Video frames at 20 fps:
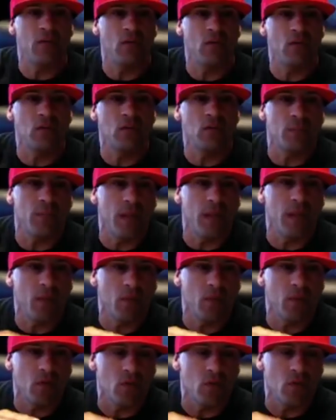really in,
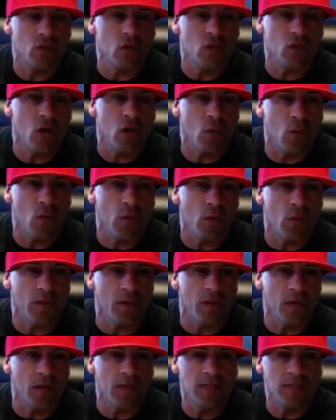in, an entry level to
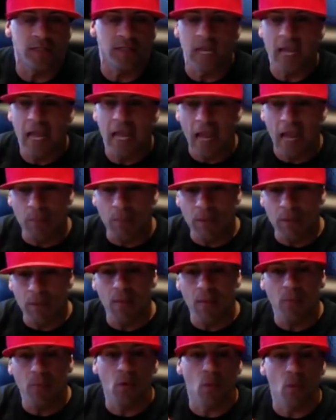be able to start with us
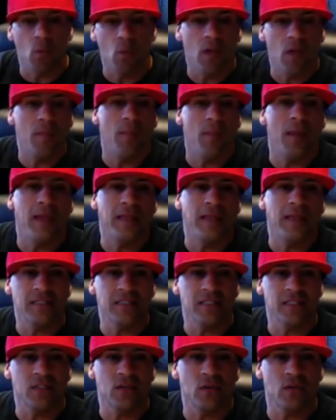and be able to really
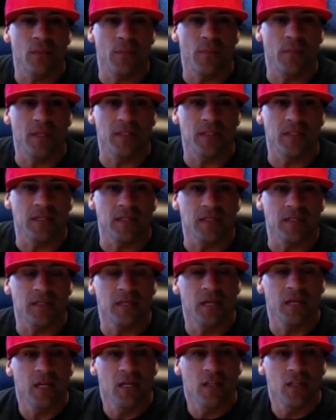make this into a
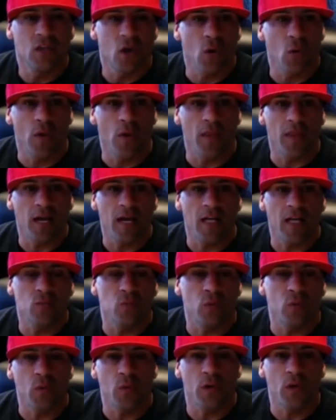business. So with us, we
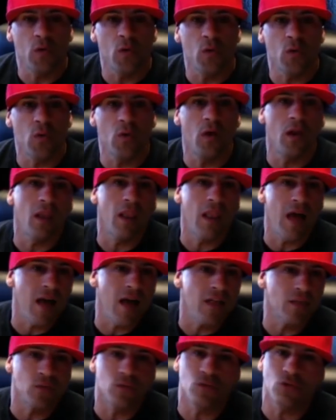recruit a lot through
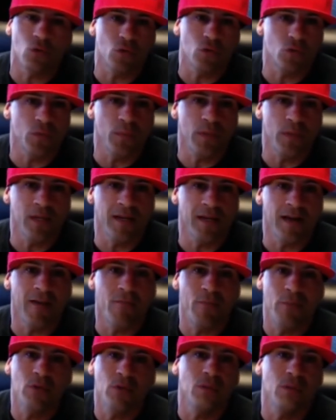social media. I've built
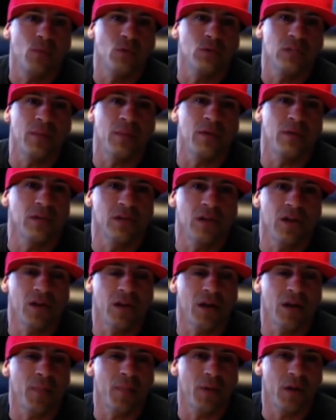a multi-million dollar
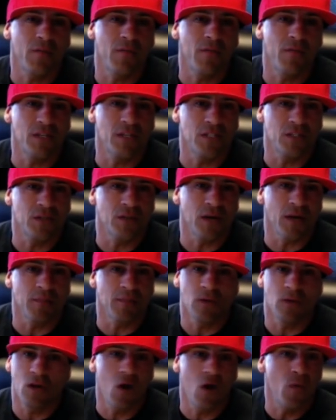company off of Instagram. In
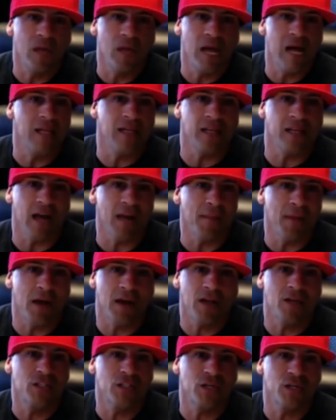all reality, I'm not going to
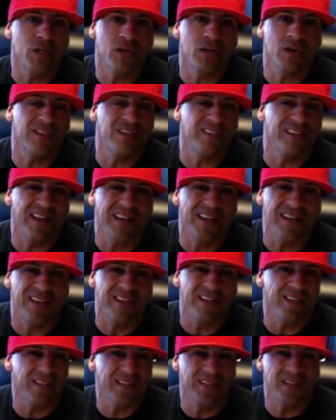sugarcoat and say I did this
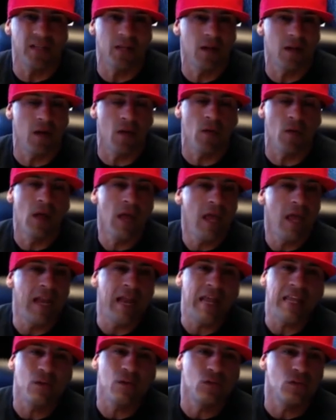and this. No, and I
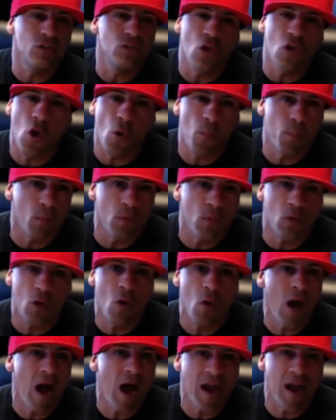used no no
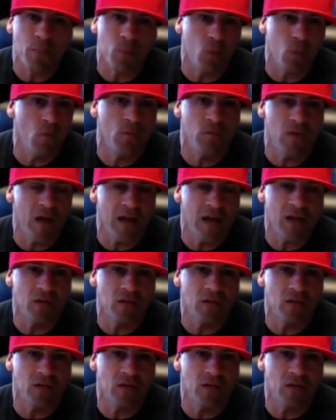high profile